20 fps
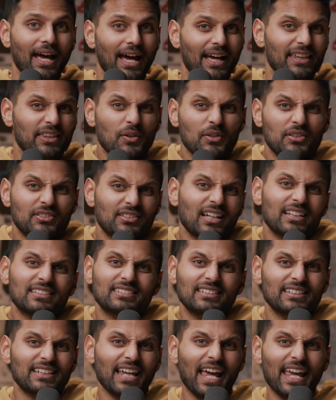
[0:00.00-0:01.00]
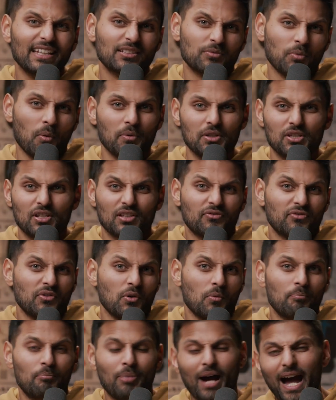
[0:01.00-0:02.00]
and there are certain days where we just
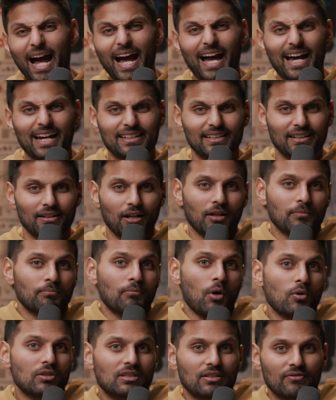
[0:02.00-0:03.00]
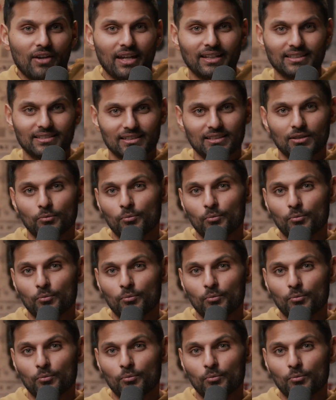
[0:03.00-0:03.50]
feel bad and unmotivated